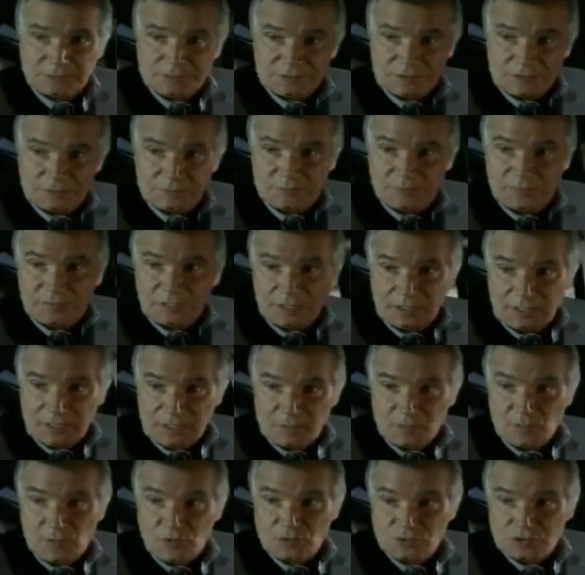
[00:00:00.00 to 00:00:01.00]
This was a
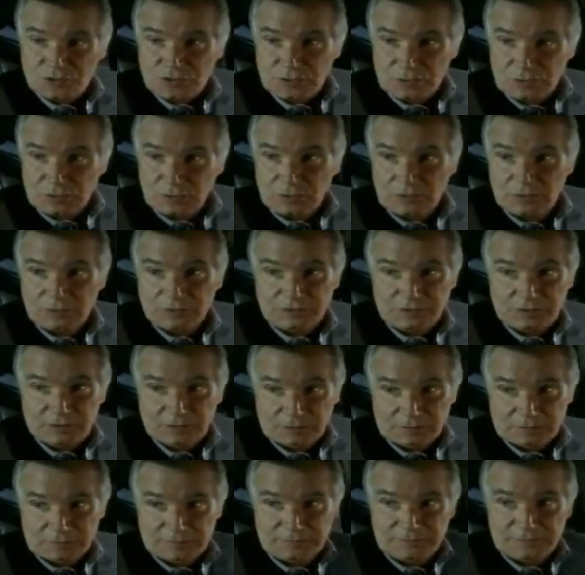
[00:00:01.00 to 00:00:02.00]
big emotional
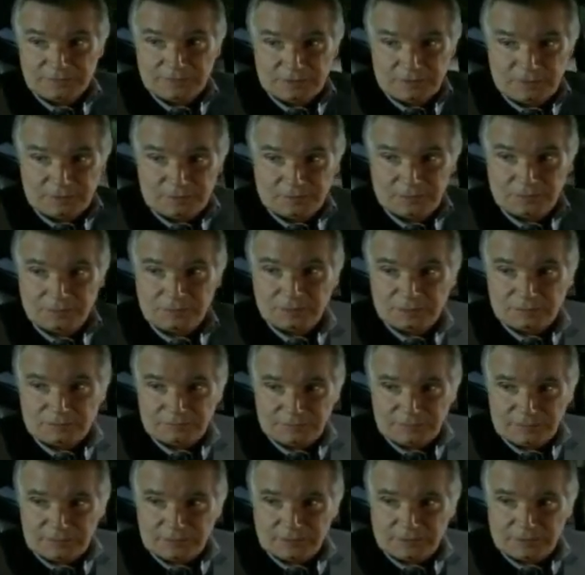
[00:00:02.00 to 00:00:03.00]
ordeal for you
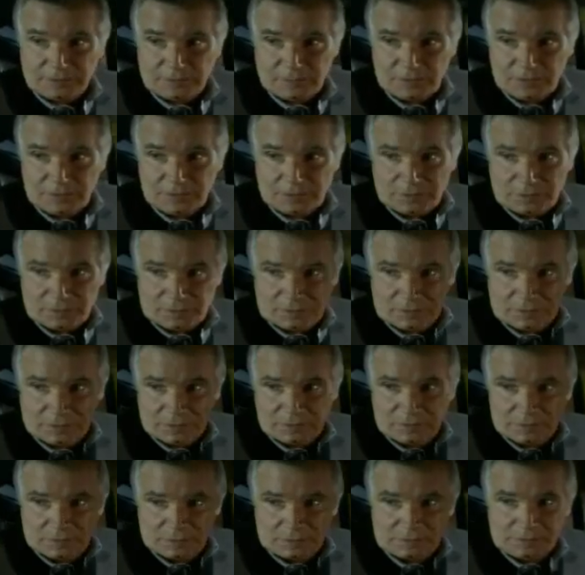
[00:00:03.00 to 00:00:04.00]
confronting your mother.
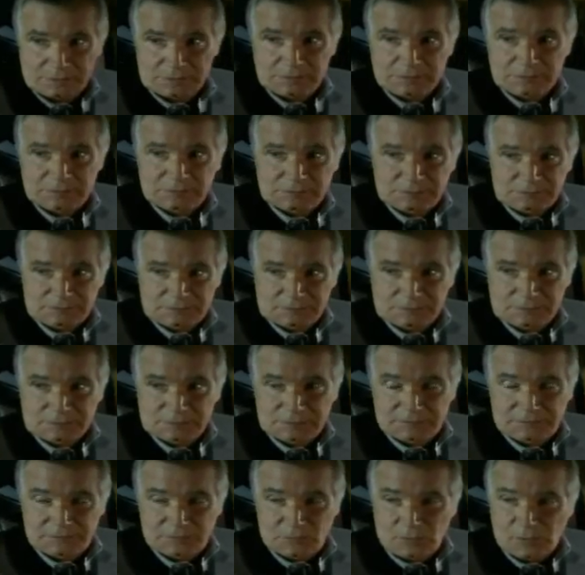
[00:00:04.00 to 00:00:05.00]

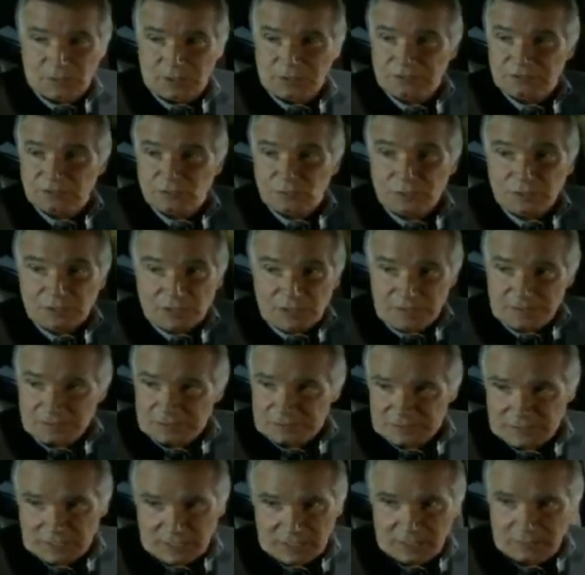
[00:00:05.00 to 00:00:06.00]
If you want to do it
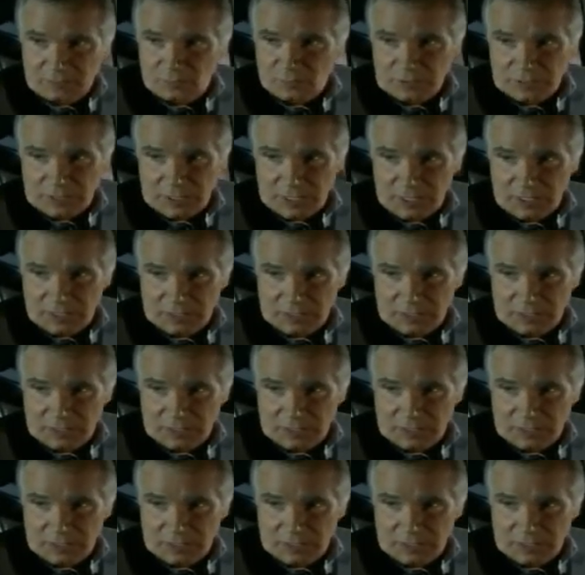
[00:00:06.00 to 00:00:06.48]
another time, we